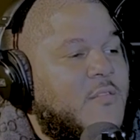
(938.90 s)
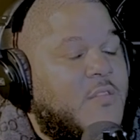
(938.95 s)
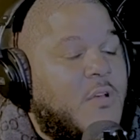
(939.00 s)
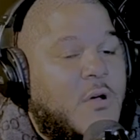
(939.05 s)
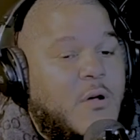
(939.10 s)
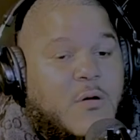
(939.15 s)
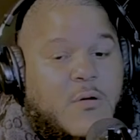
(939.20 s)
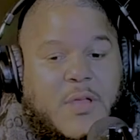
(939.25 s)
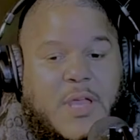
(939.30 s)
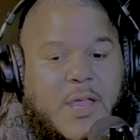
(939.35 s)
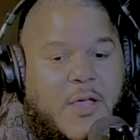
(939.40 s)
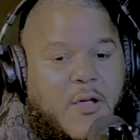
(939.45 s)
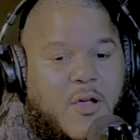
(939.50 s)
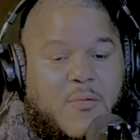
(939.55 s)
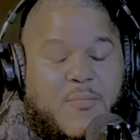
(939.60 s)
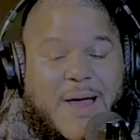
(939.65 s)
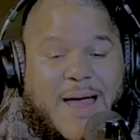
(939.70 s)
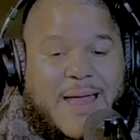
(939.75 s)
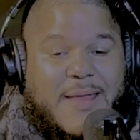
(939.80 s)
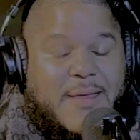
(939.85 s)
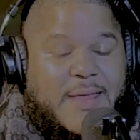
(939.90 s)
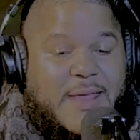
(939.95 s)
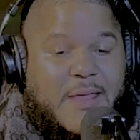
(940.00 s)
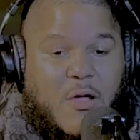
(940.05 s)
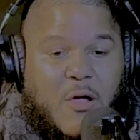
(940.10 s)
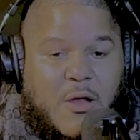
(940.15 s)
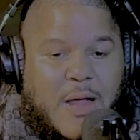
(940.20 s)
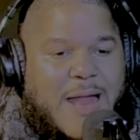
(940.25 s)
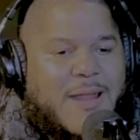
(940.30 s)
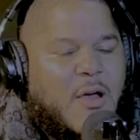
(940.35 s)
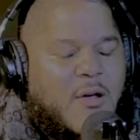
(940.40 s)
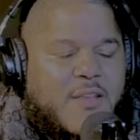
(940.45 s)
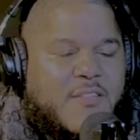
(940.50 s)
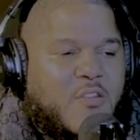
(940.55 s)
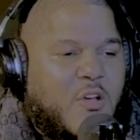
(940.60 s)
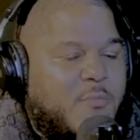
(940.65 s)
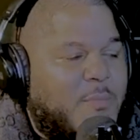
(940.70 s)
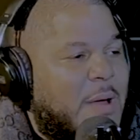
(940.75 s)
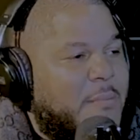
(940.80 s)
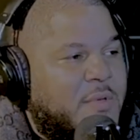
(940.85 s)
So I know he's
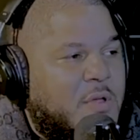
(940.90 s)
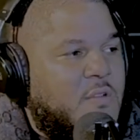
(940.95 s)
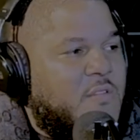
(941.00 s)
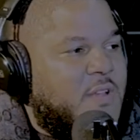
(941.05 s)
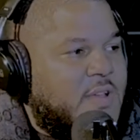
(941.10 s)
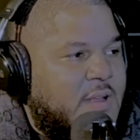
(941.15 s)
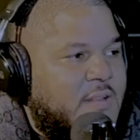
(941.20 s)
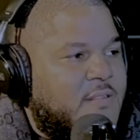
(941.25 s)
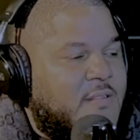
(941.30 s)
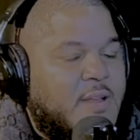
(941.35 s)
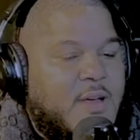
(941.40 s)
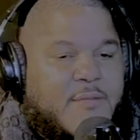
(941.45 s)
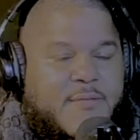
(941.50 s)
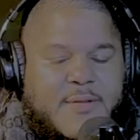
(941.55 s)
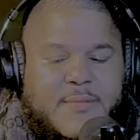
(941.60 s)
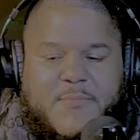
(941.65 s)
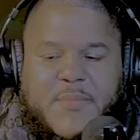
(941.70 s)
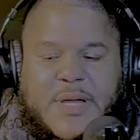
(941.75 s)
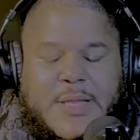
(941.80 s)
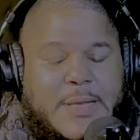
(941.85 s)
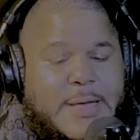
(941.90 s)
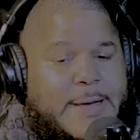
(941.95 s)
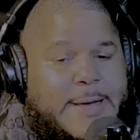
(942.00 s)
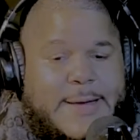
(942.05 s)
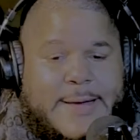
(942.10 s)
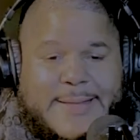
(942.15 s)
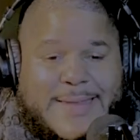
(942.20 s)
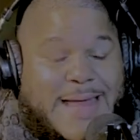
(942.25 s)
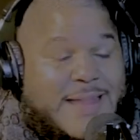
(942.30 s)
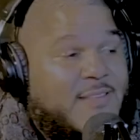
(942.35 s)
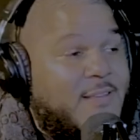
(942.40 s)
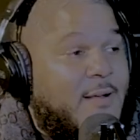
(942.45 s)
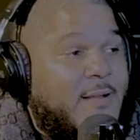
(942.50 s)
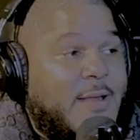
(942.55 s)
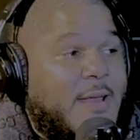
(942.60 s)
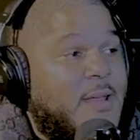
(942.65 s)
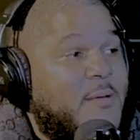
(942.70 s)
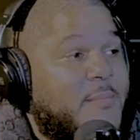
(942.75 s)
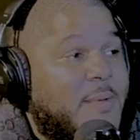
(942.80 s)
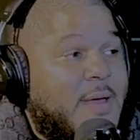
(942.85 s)
heard my music and stuff, but that's all
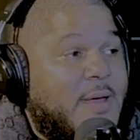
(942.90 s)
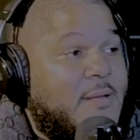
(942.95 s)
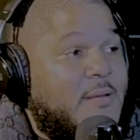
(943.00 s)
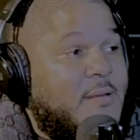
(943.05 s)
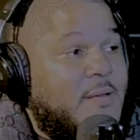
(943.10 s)
him, man.